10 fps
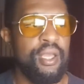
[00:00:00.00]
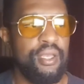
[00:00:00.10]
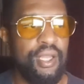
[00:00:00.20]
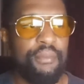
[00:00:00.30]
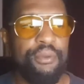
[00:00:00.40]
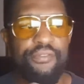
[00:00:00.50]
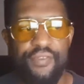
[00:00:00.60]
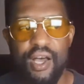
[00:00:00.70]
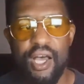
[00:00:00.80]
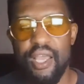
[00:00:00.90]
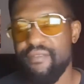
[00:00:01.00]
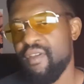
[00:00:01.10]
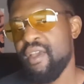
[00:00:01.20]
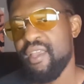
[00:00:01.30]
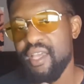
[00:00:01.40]
Number
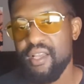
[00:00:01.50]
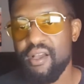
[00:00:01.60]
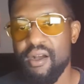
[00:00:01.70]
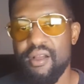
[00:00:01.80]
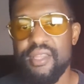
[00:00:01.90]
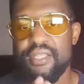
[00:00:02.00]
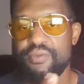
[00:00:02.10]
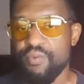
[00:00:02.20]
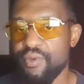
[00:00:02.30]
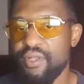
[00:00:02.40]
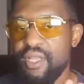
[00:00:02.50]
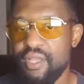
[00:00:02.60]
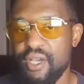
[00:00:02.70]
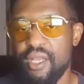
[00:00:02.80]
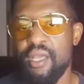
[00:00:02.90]
five, get a car that's really
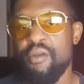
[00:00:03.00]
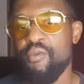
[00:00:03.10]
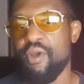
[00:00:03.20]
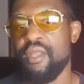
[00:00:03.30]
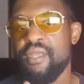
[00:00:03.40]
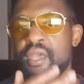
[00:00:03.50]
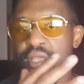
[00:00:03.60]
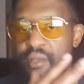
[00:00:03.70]
good with